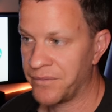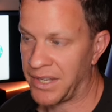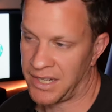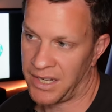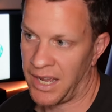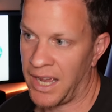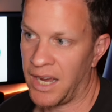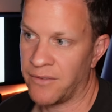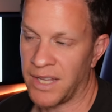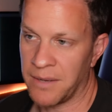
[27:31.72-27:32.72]
that kind of
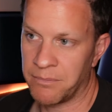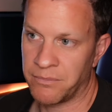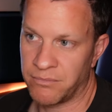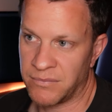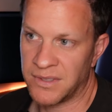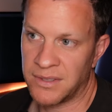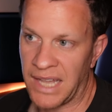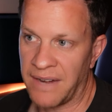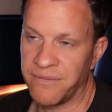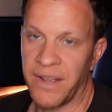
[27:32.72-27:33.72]
have that
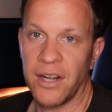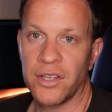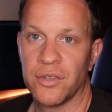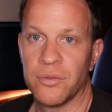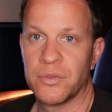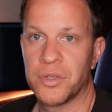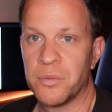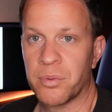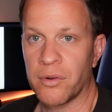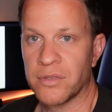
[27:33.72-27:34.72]
value
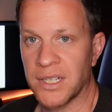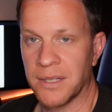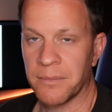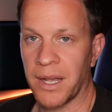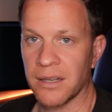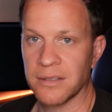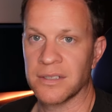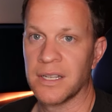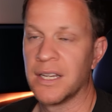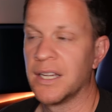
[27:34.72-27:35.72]
to protein
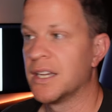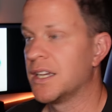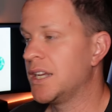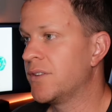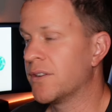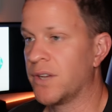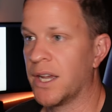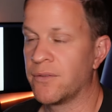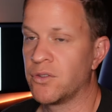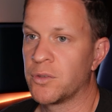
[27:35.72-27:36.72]
balance. Even if you
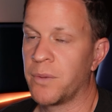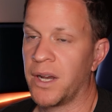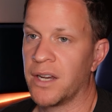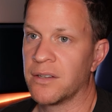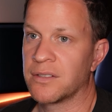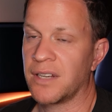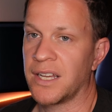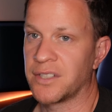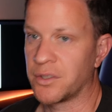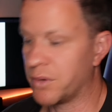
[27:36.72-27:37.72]
have Nutrabio's
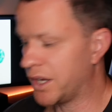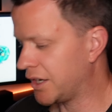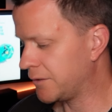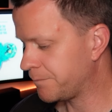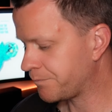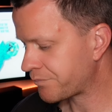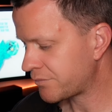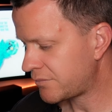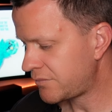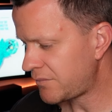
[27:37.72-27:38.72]
Classic Whey,
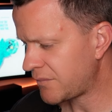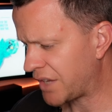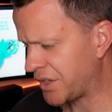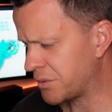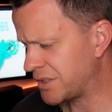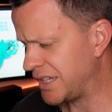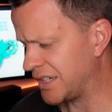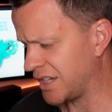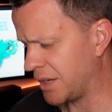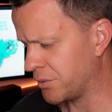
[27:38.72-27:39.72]
I think was the
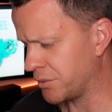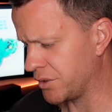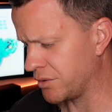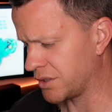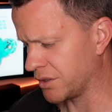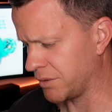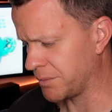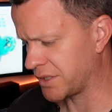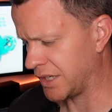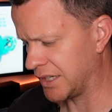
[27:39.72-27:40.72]
example we used on the
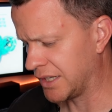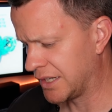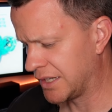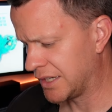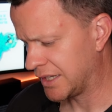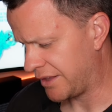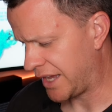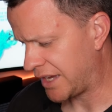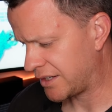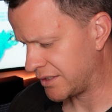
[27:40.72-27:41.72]
website.
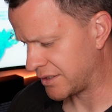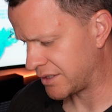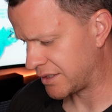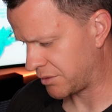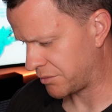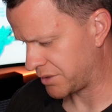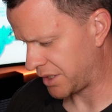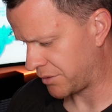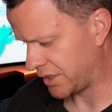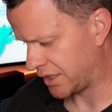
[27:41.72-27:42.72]
That is, what was
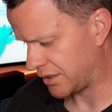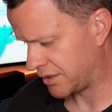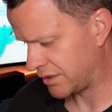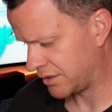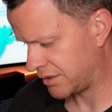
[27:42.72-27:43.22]
that one at?